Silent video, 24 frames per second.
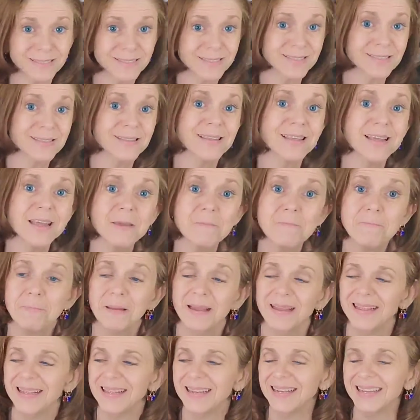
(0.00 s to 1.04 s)
sleep
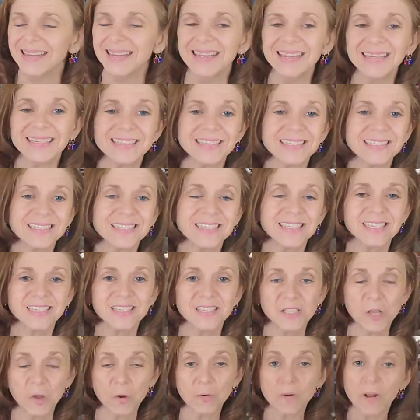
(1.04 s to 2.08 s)
in it, it's just
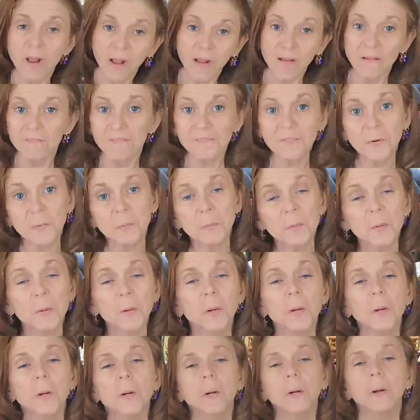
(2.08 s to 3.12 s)
so
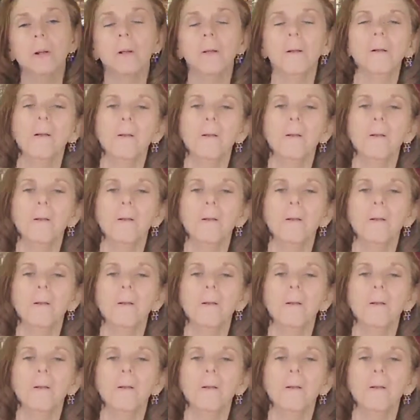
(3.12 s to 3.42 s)
comfortable.